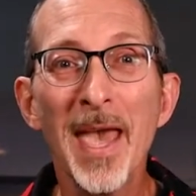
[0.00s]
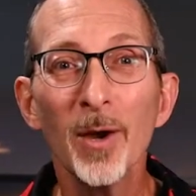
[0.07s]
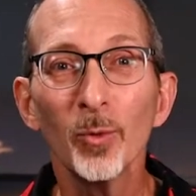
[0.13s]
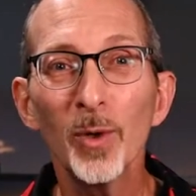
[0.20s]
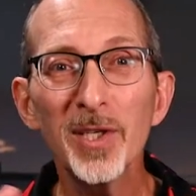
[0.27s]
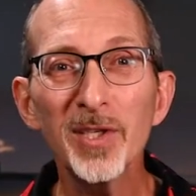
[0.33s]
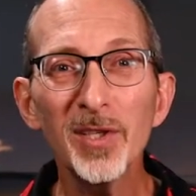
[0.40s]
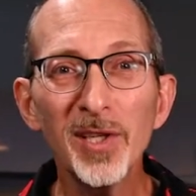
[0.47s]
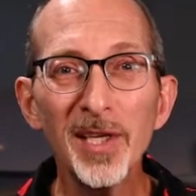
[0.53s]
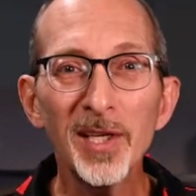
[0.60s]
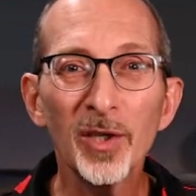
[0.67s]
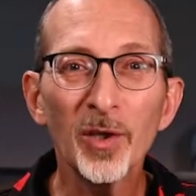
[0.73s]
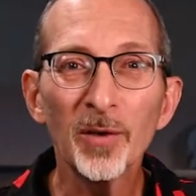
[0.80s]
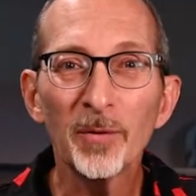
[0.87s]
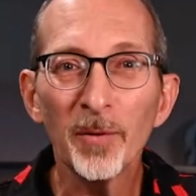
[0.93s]
Recently, a
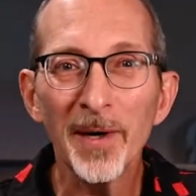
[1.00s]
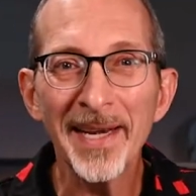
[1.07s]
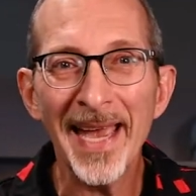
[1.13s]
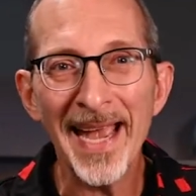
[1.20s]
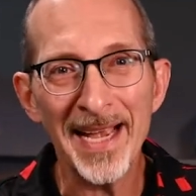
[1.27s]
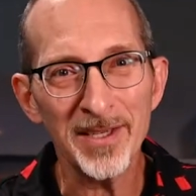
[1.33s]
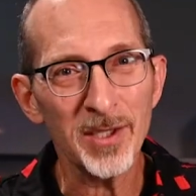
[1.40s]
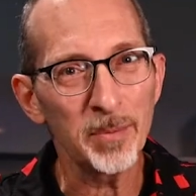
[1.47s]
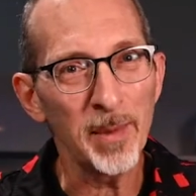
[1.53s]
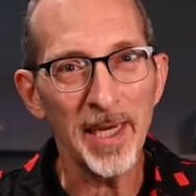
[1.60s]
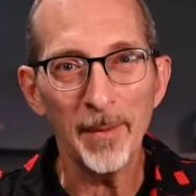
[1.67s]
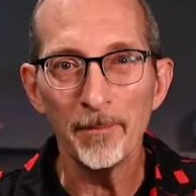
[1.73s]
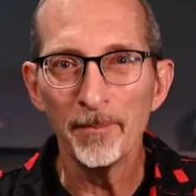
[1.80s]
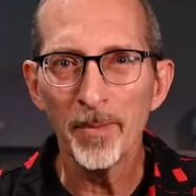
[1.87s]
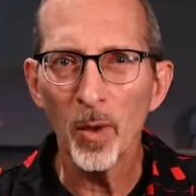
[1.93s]
good friend asked me,
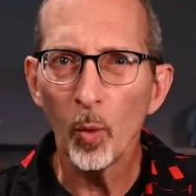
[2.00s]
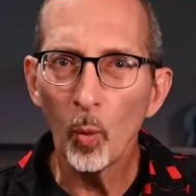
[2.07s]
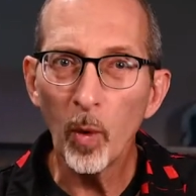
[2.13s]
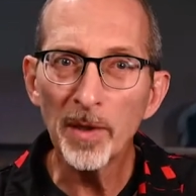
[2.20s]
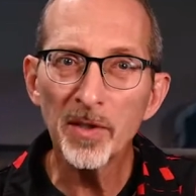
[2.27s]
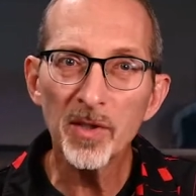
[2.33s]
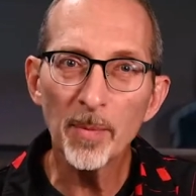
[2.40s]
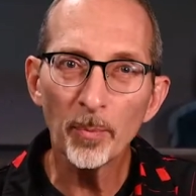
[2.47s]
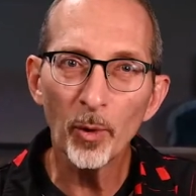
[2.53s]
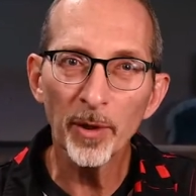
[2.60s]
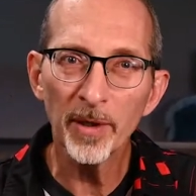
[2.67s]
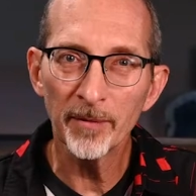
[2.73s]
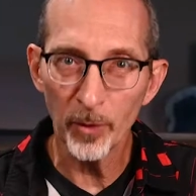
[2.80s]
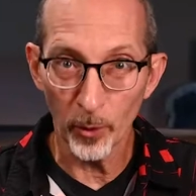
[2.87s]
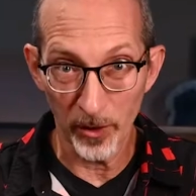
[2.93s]
"What's the
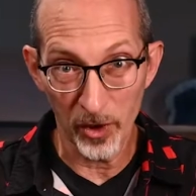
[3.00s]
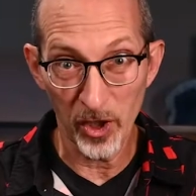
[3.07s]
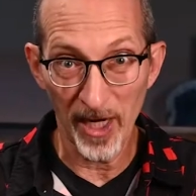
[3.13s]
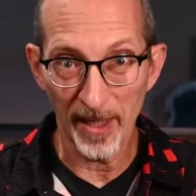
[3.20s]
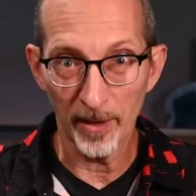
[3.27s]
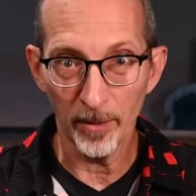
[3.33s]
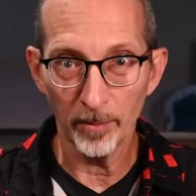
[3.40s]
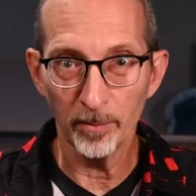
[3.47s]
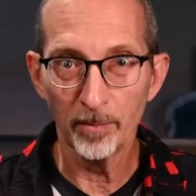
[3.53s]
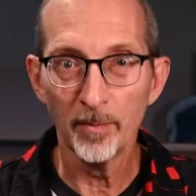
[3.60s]
point of your channel?"